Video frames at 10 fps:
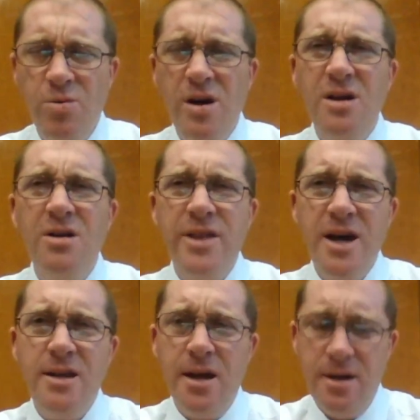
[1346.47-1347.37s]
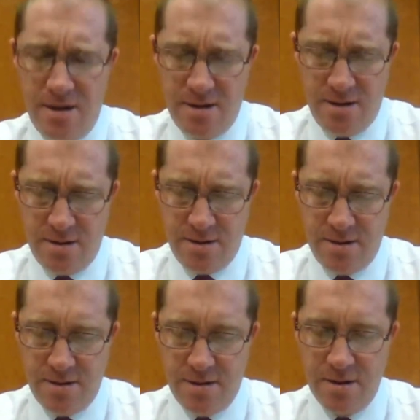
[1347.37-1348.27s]
Why are you not there then?
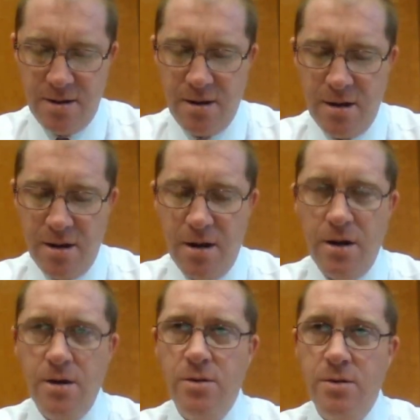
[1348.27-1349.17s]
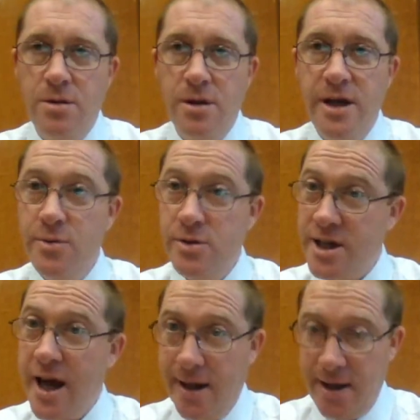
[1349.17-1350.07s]
Oh, he was
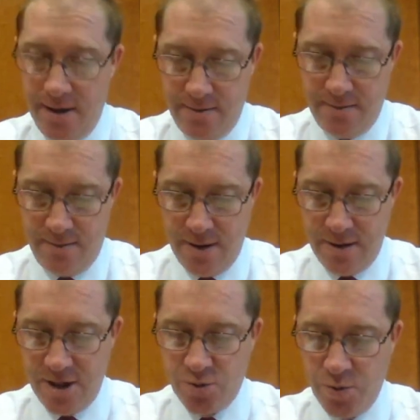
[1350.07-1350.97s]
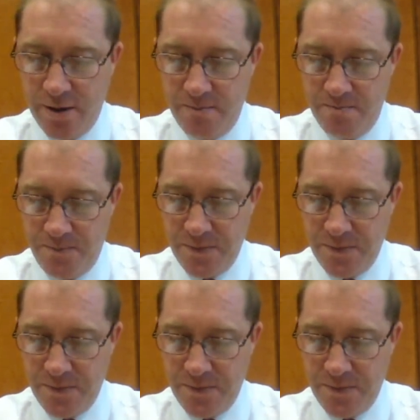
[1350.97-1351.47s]
canny, this one.